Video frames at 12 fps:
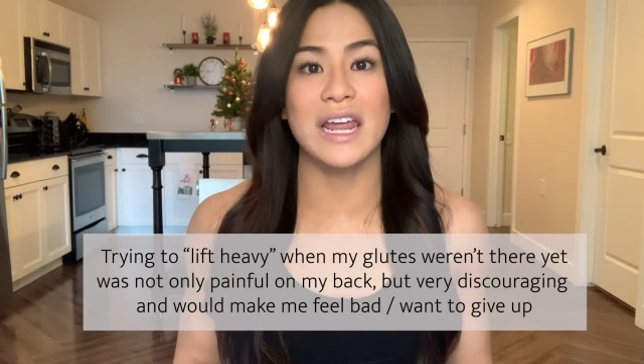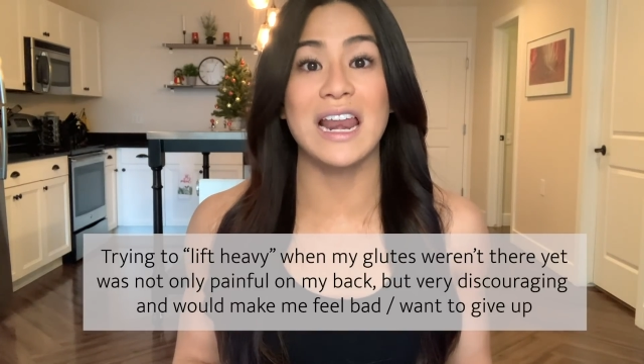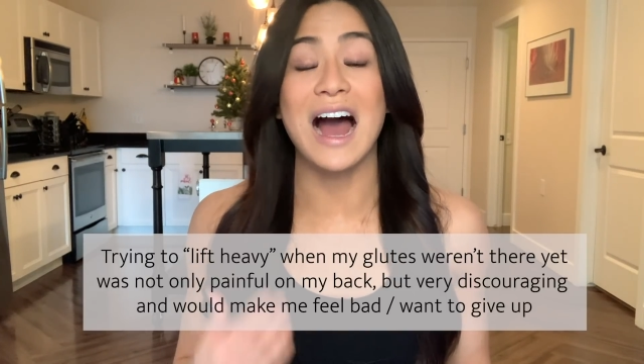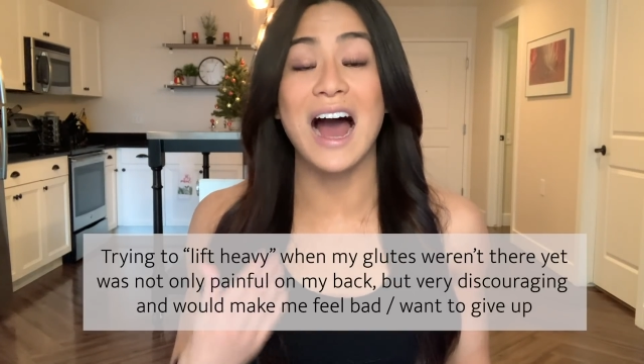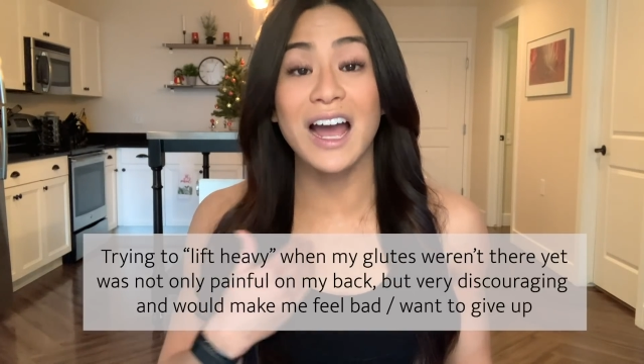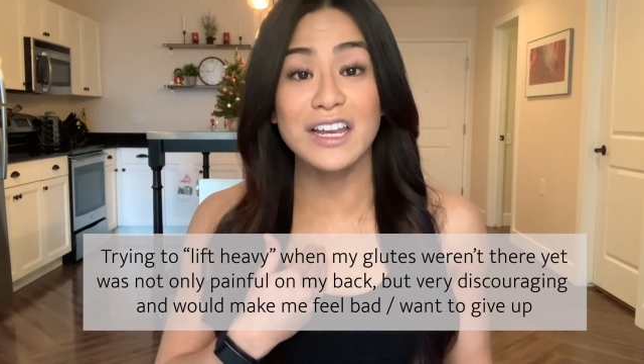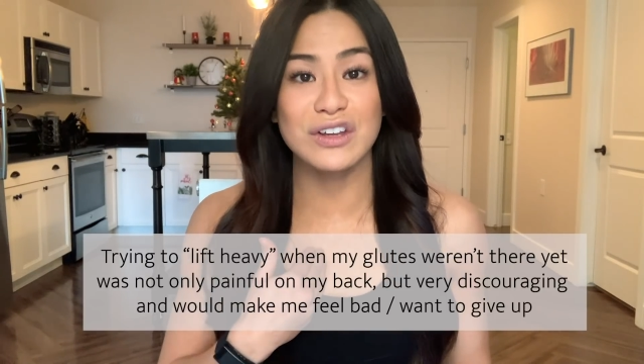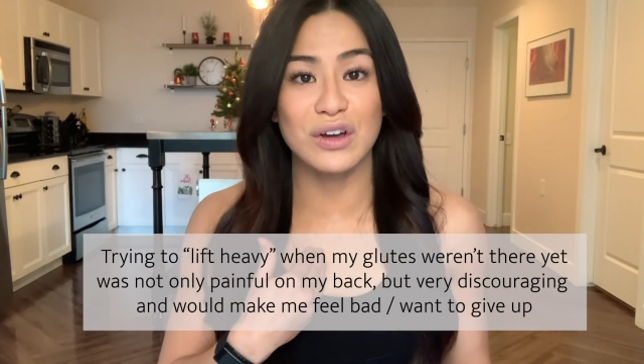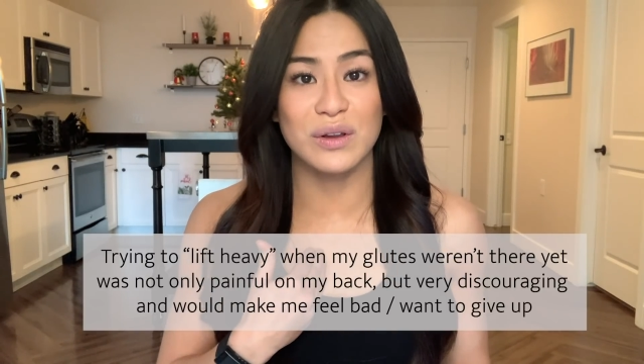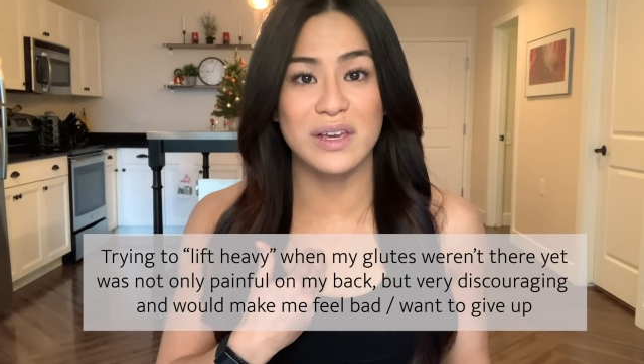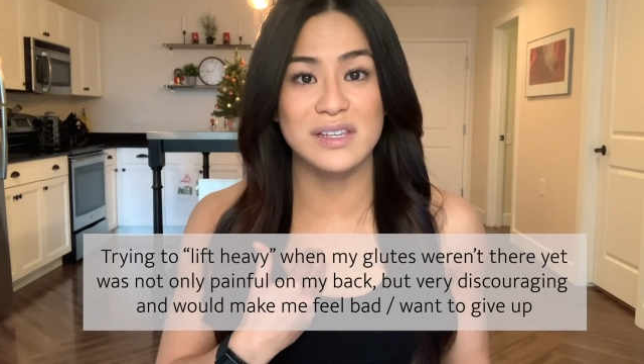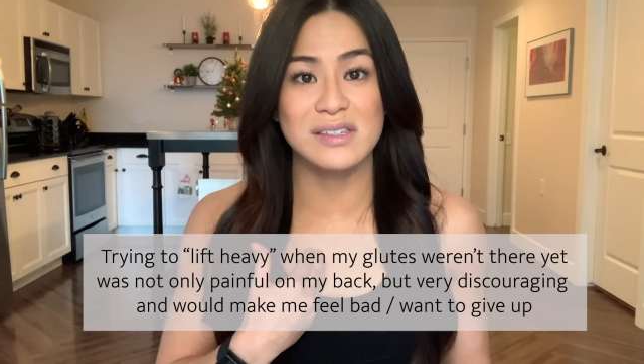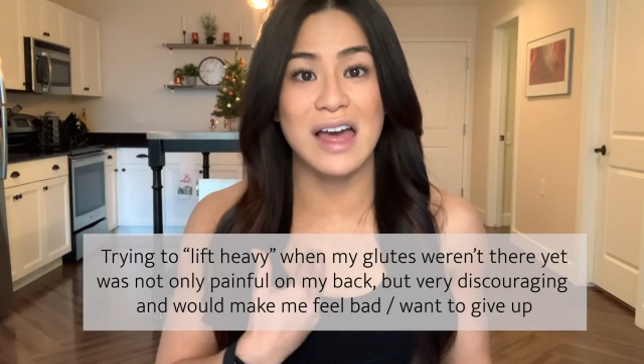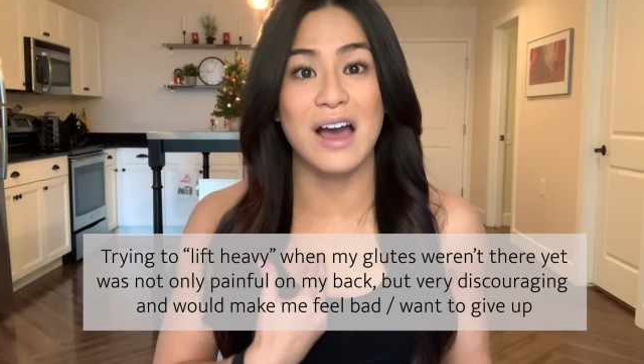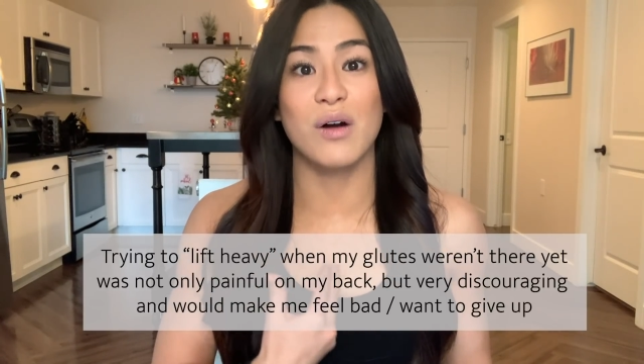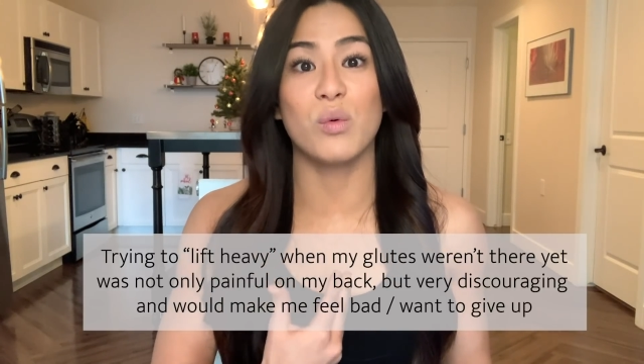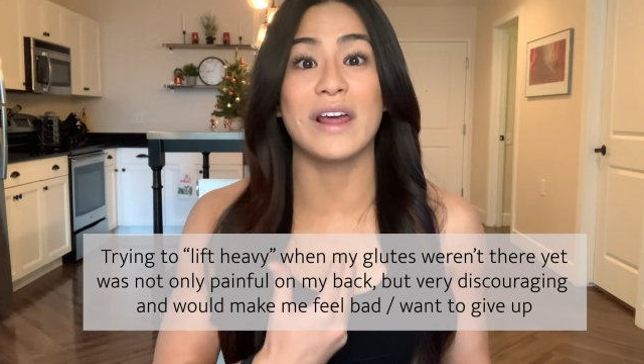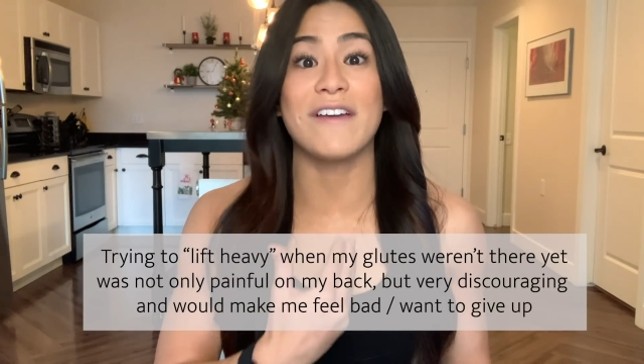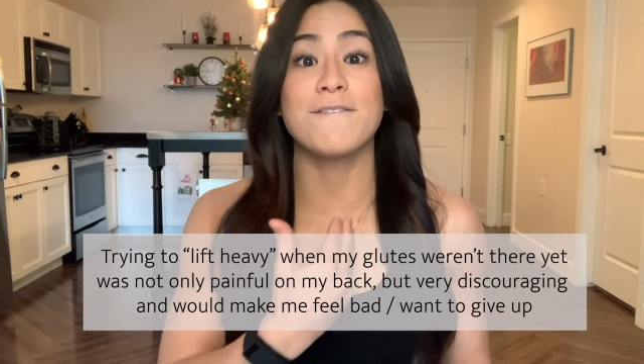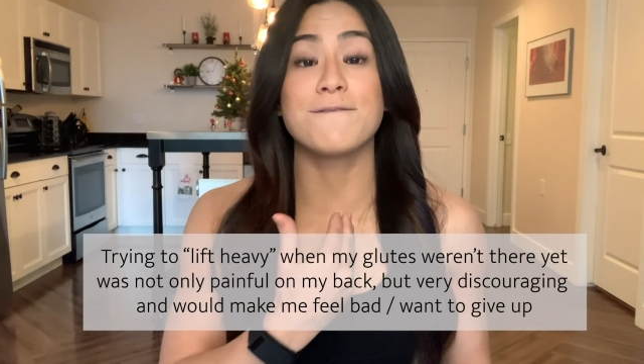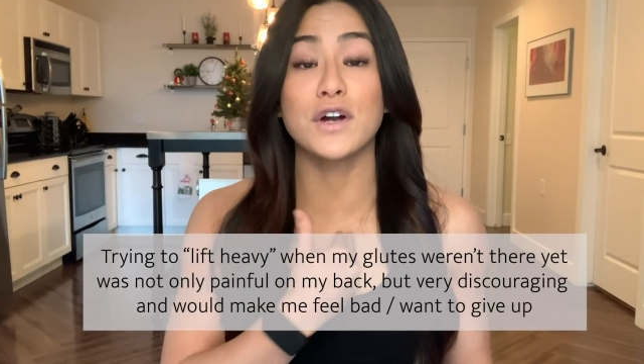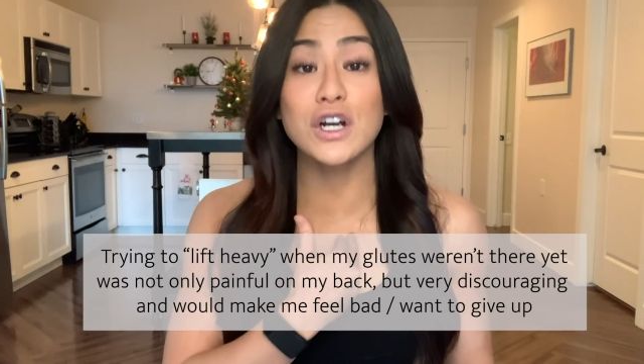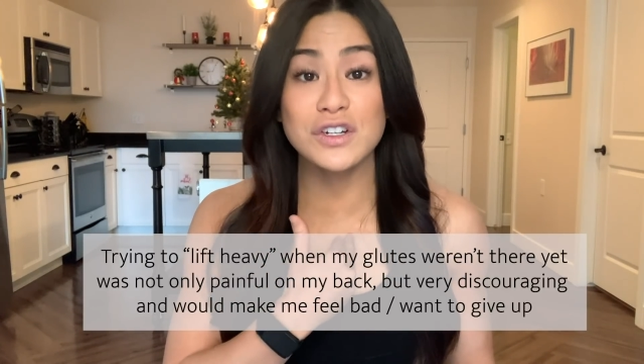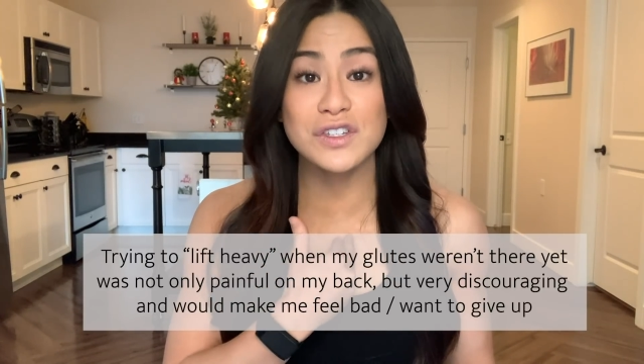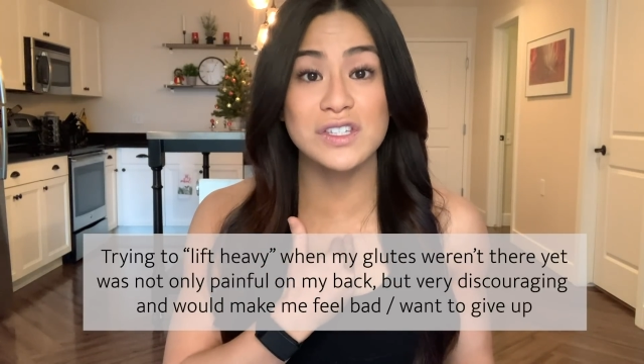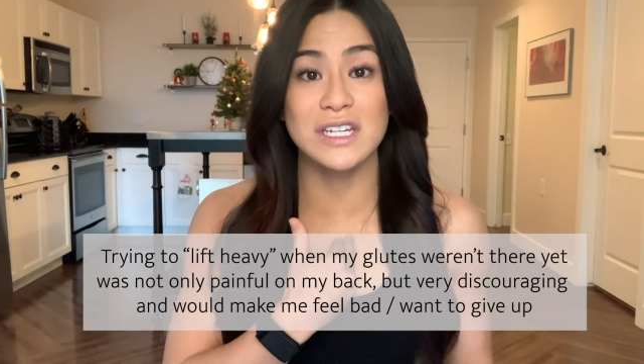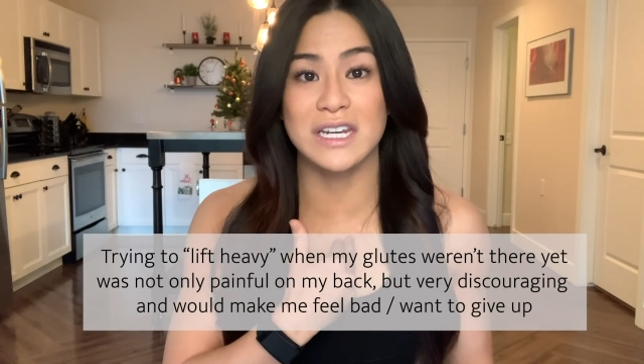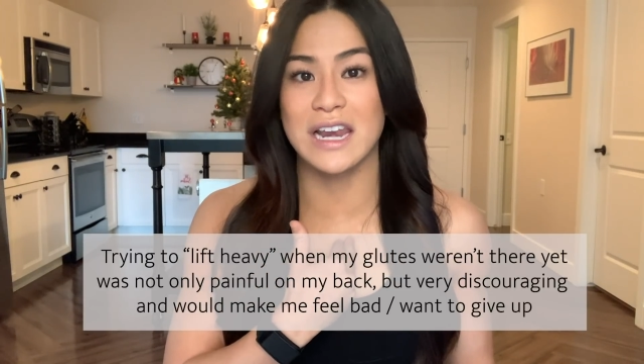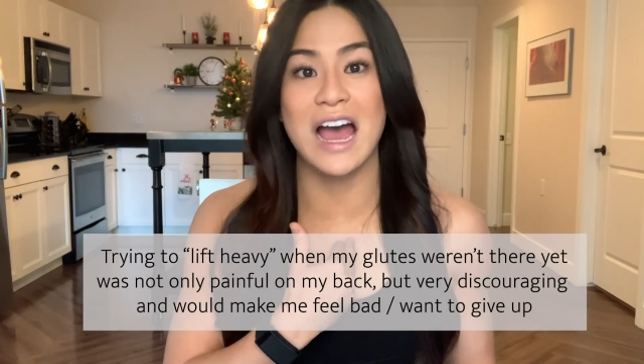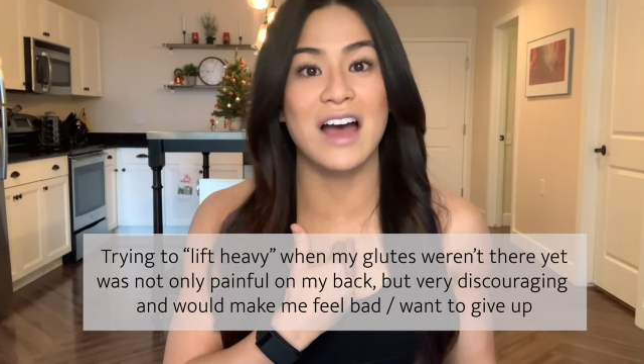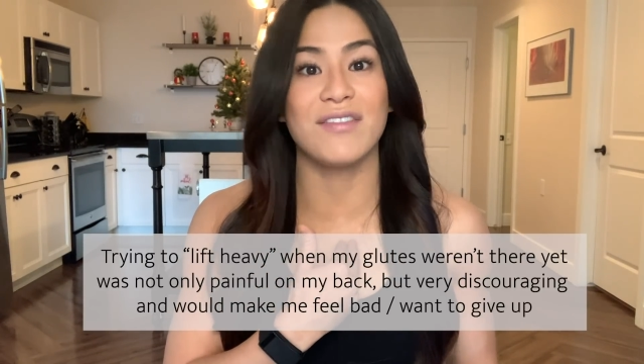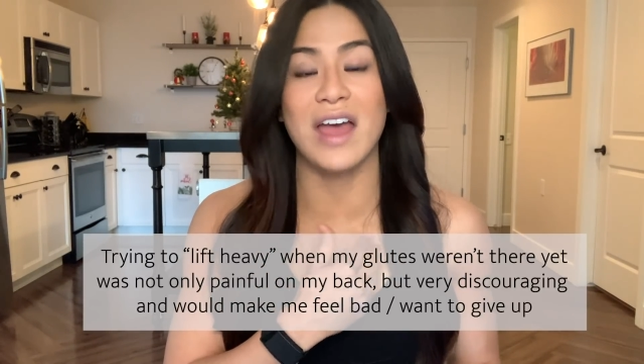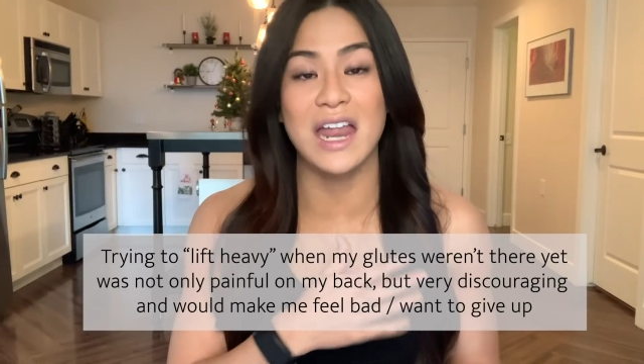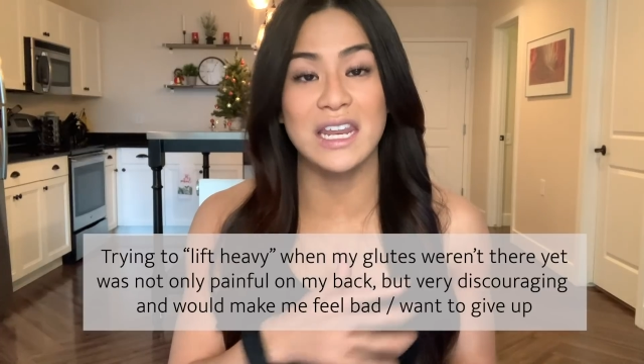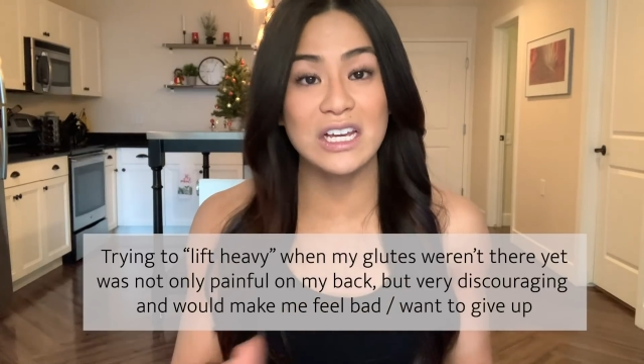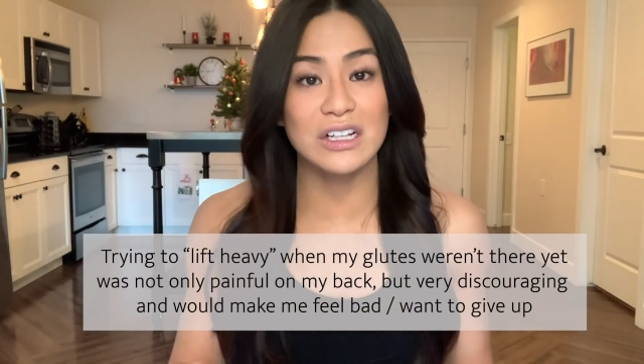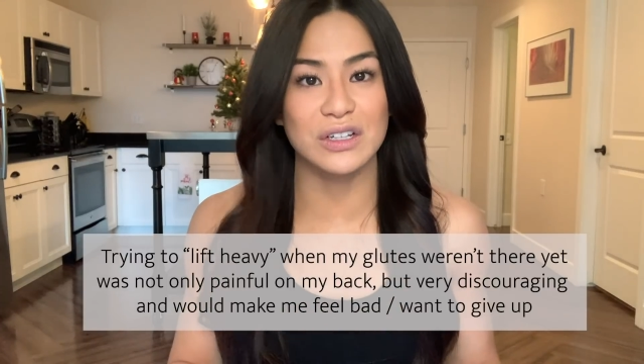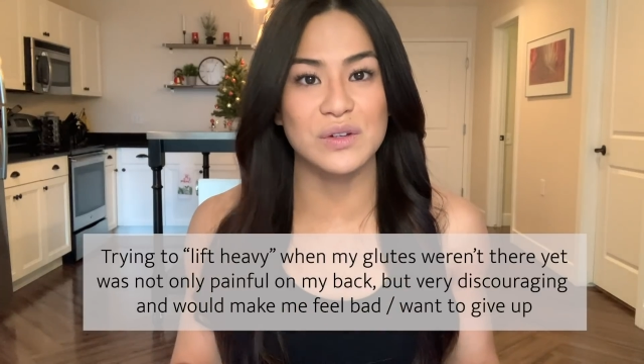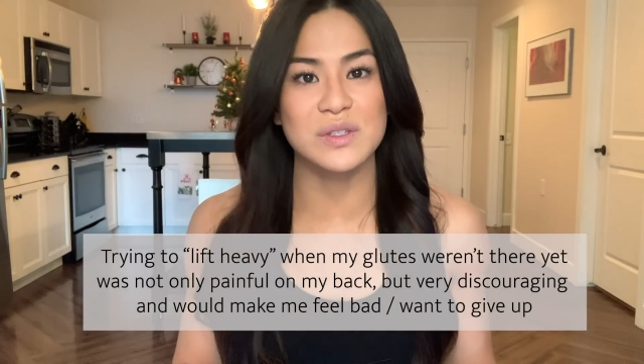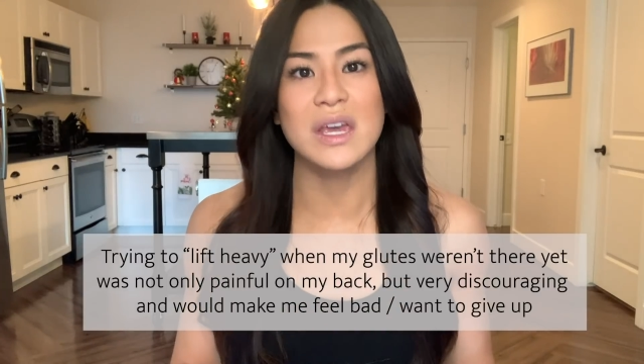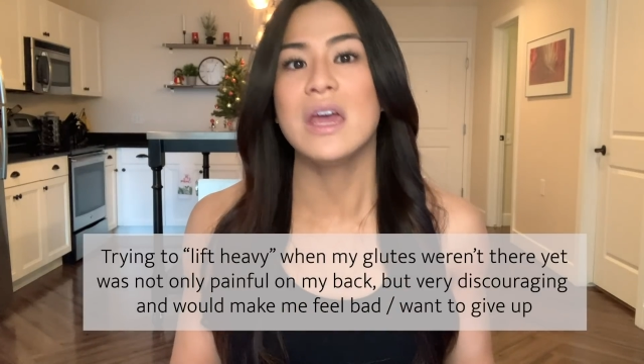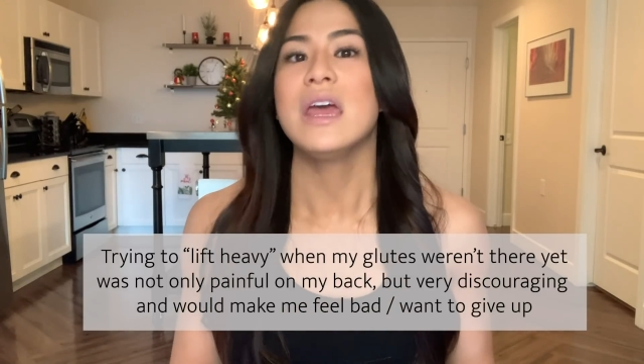And I noticed that when I first didn't have any glutes,